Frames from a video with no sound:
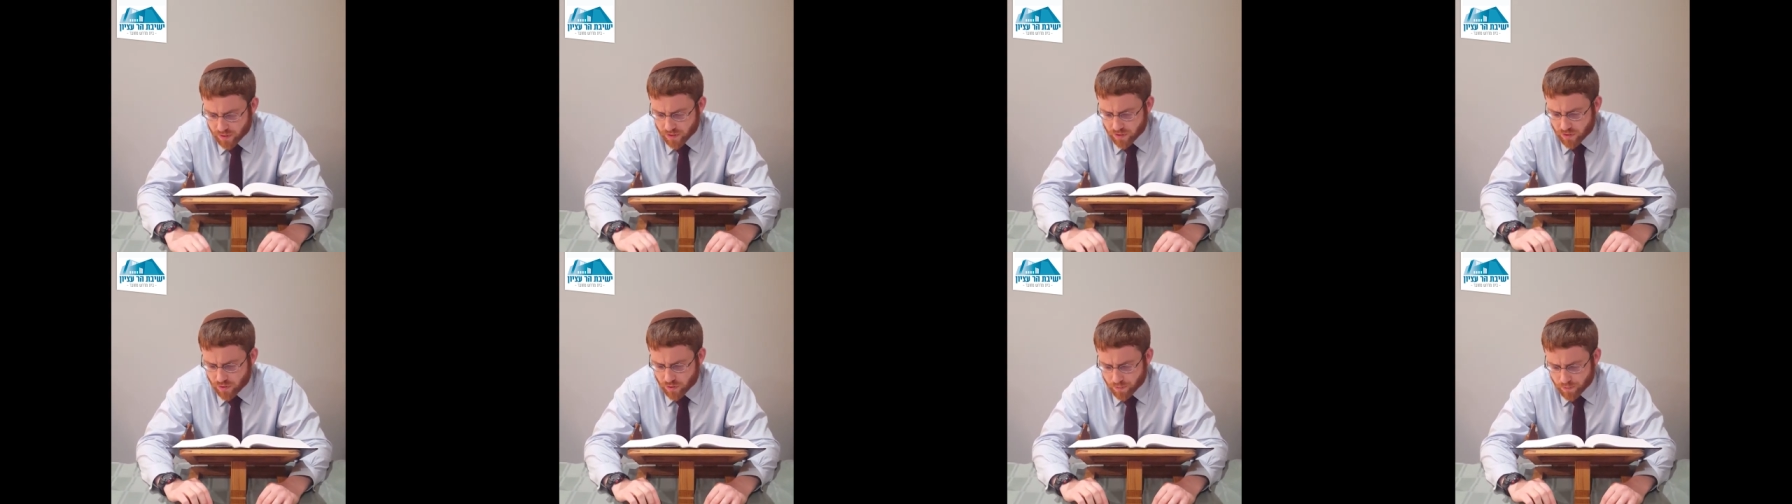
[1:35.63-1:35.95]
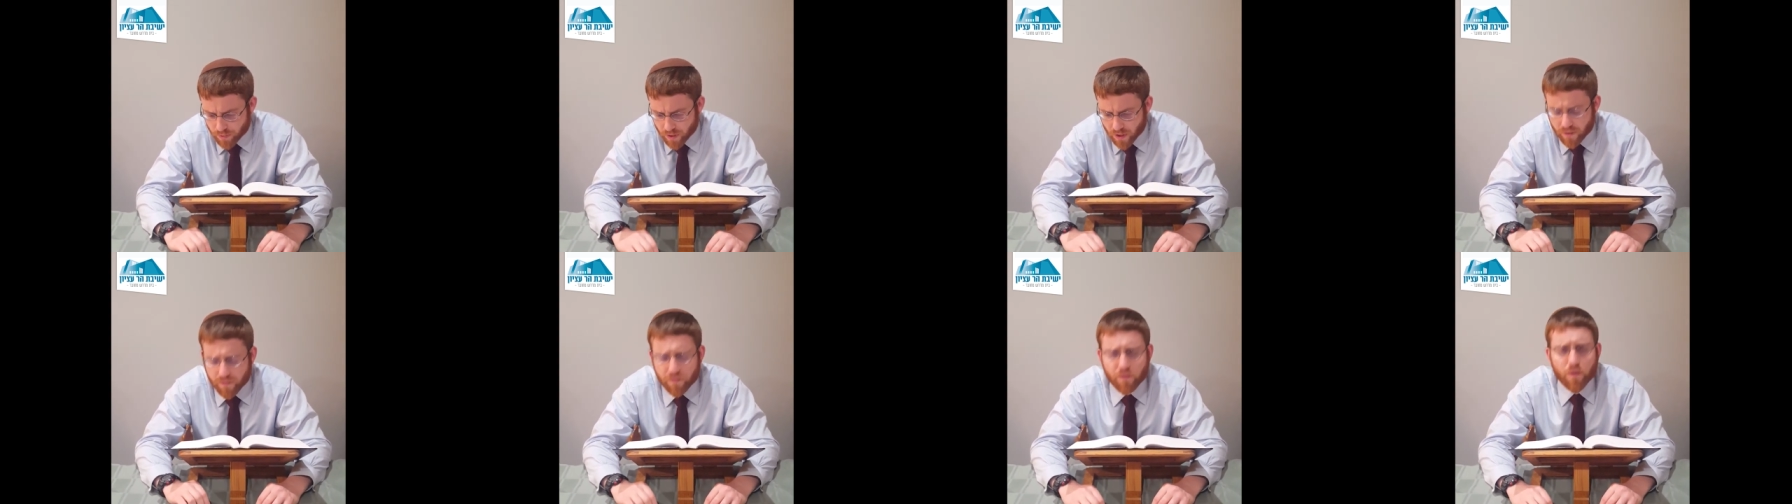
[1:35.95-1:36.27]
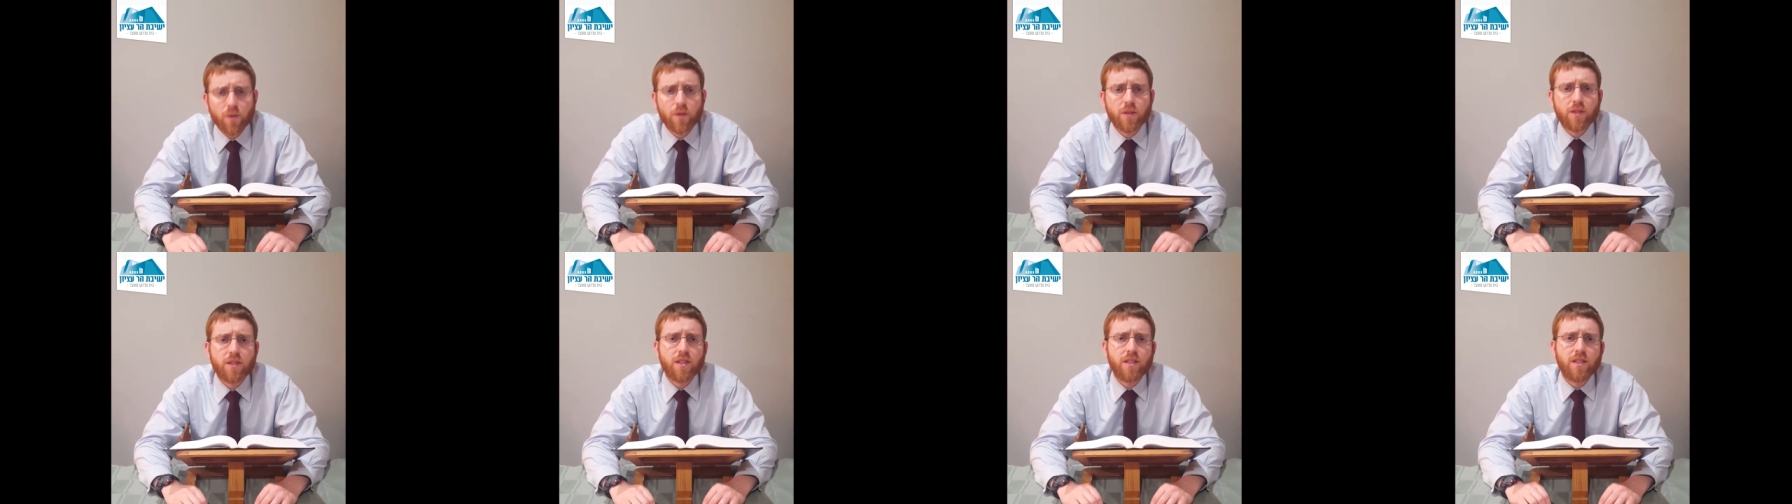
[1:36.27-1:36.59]
It's
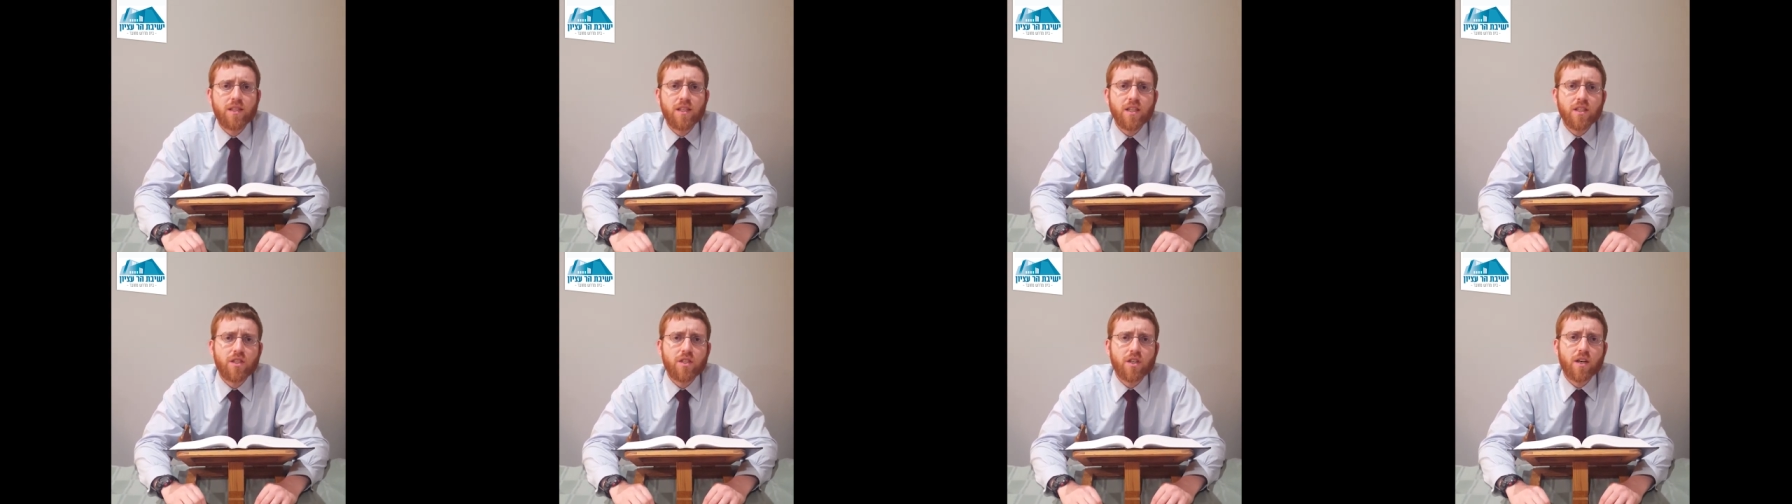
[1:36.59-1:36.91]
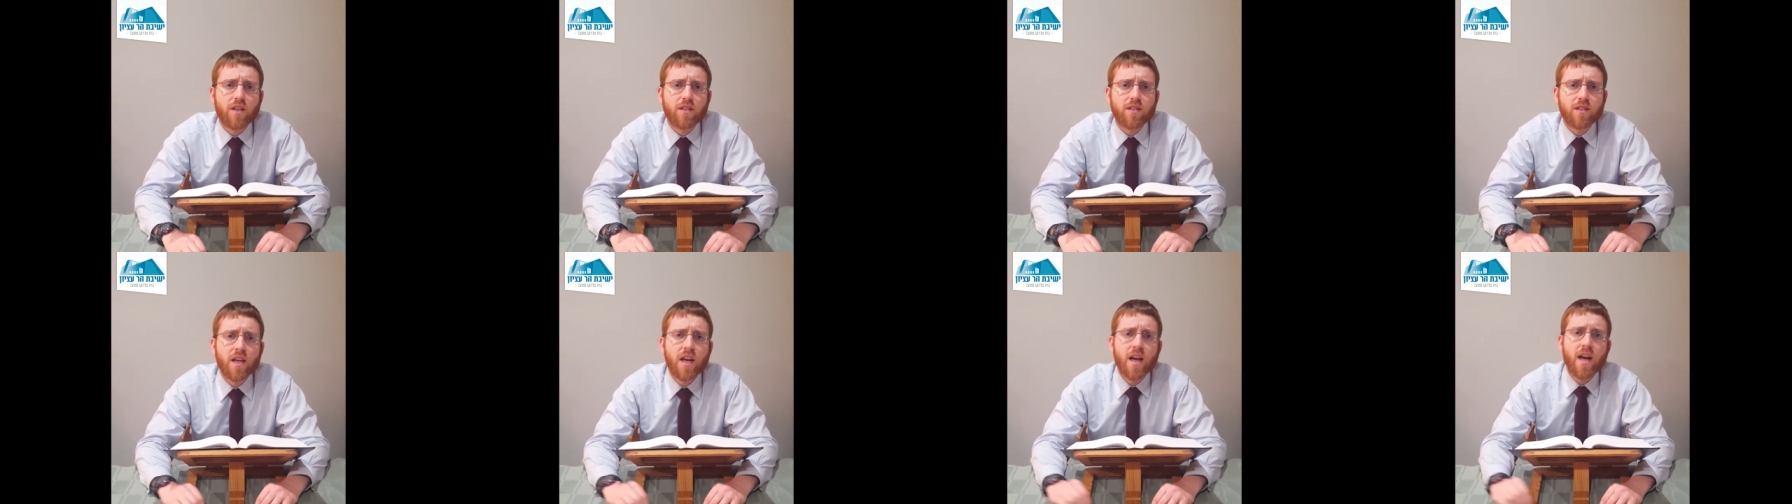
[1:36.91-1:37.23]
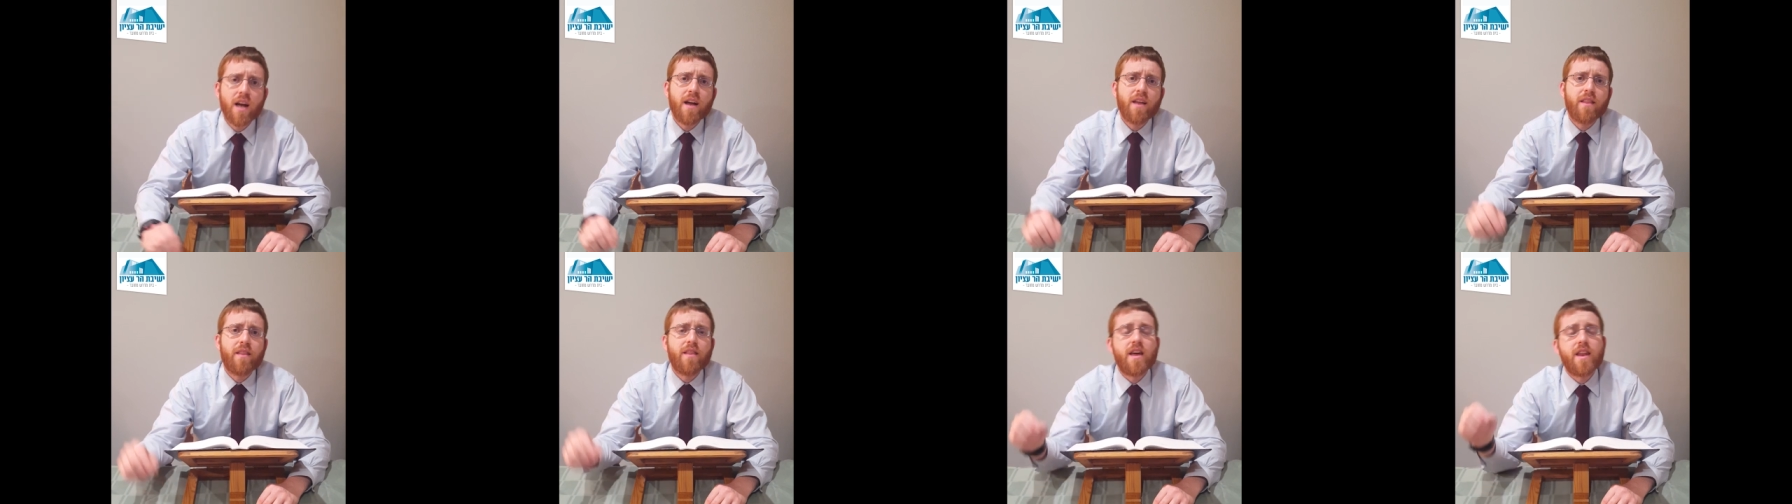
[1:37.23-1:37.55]
superfluous to teach us
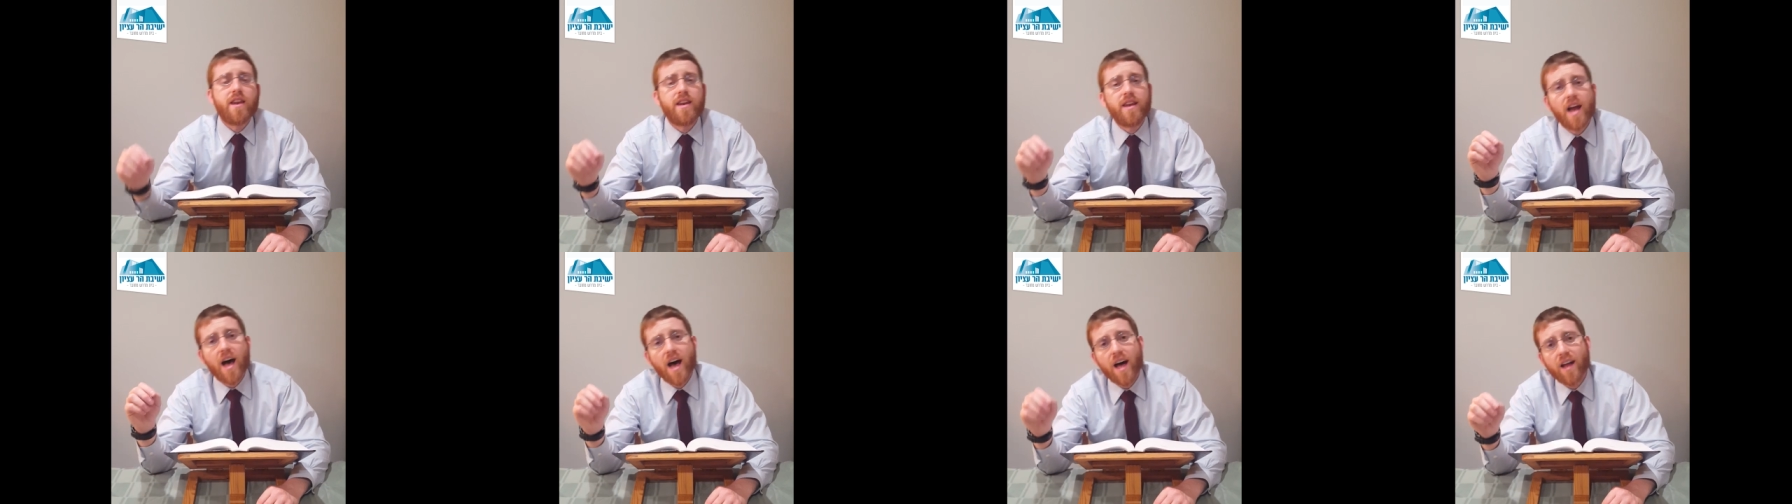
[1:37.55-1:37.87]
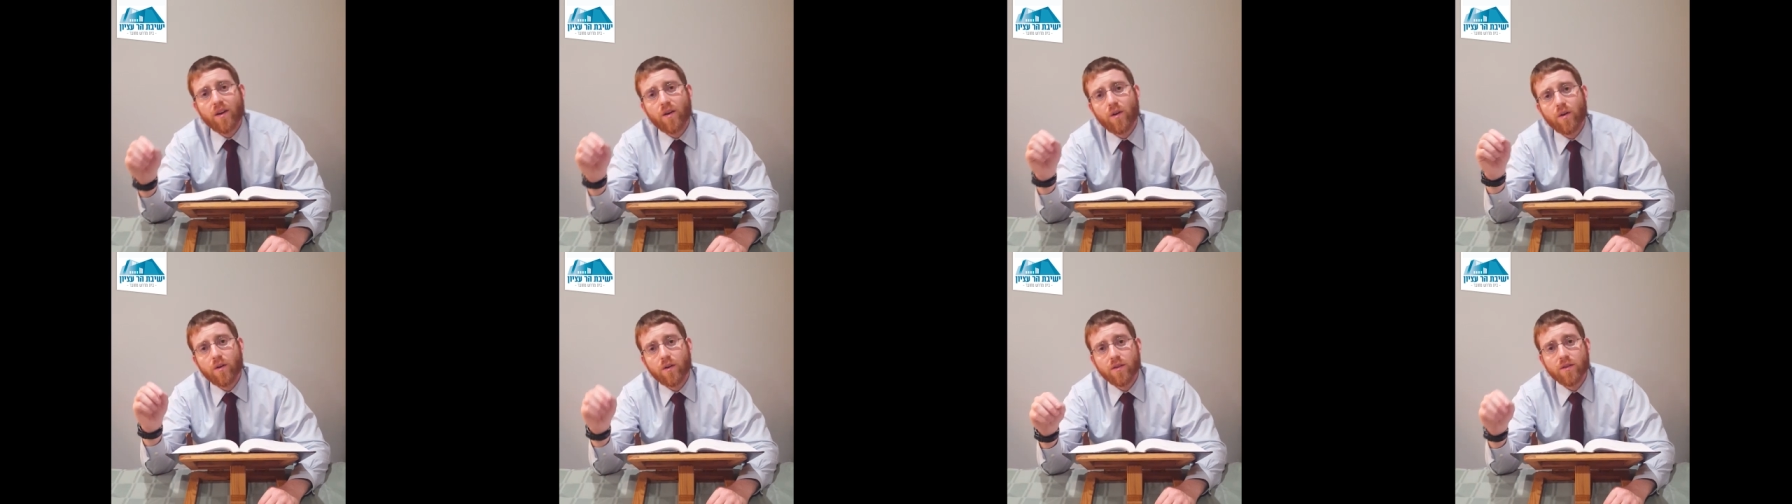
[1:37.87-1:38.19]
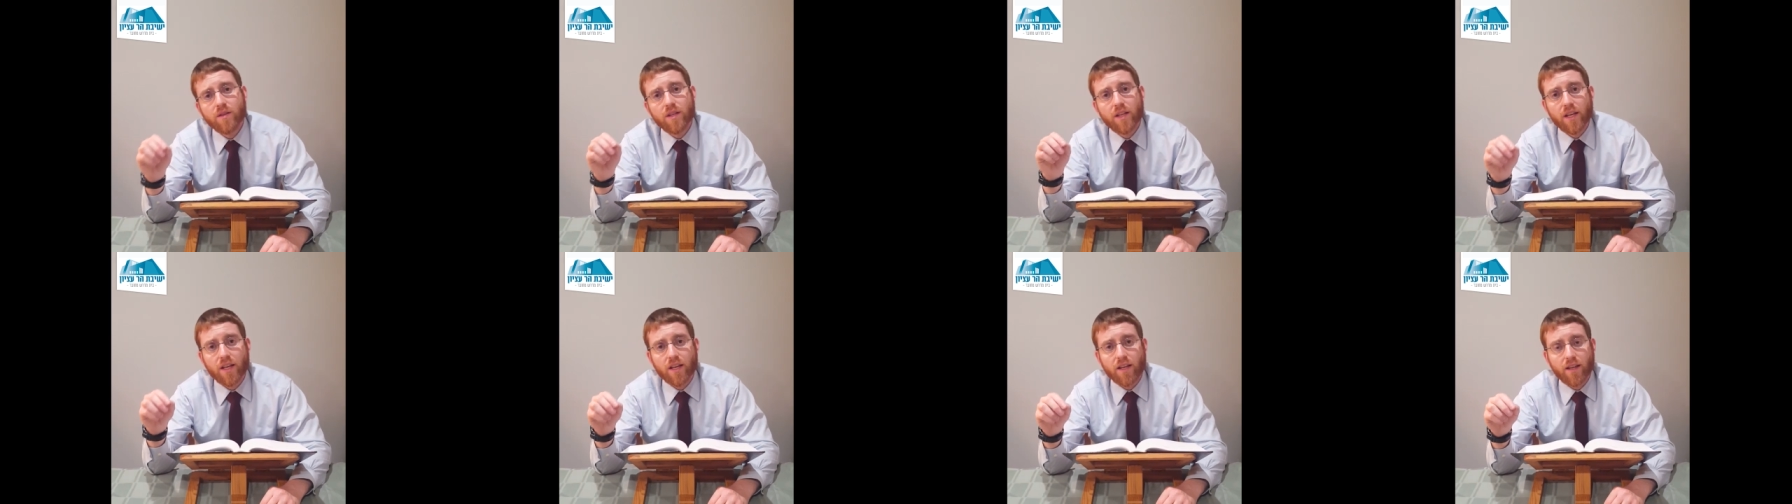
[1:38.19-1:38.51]
that not
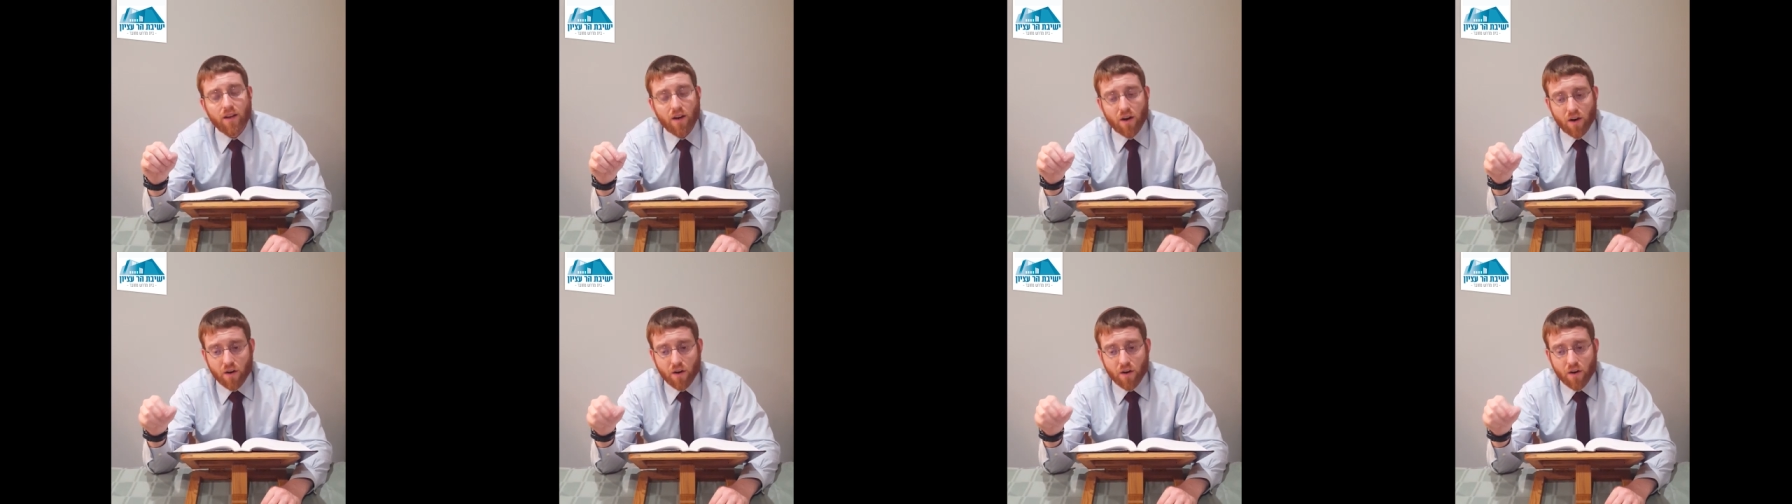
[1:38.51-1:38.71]
only